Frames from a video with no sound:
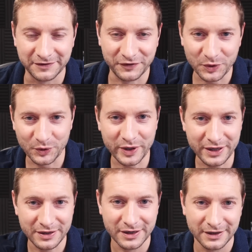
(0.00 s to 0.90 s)
If you
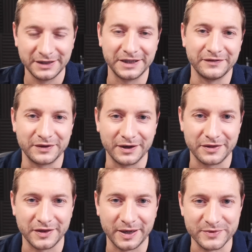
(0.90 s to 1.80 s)
agree, give it
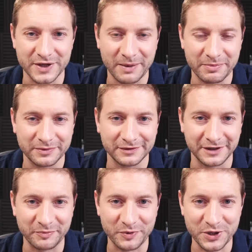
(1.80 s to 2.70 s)
a thumbs up.
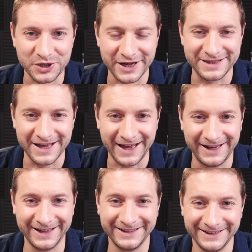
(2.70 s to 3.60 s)
I'd appreciate that.